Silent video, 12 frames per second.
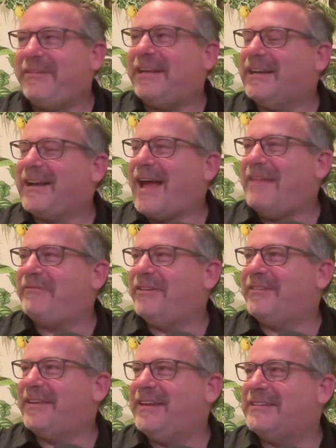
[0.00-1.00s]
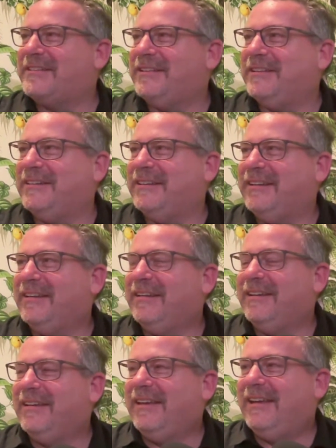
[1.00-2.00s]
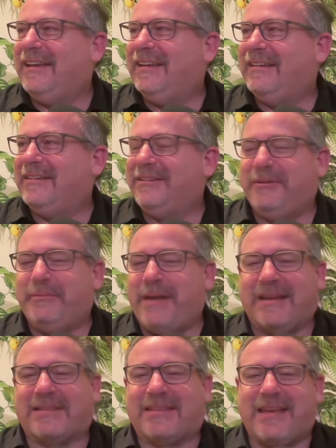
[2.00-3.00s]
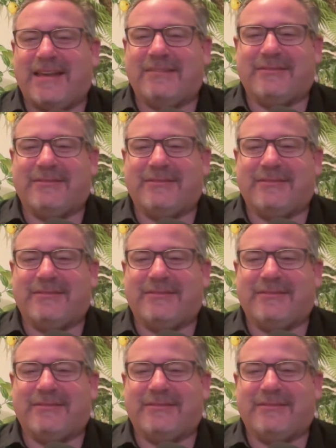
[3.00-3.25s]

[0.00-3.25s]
a conversation and you make that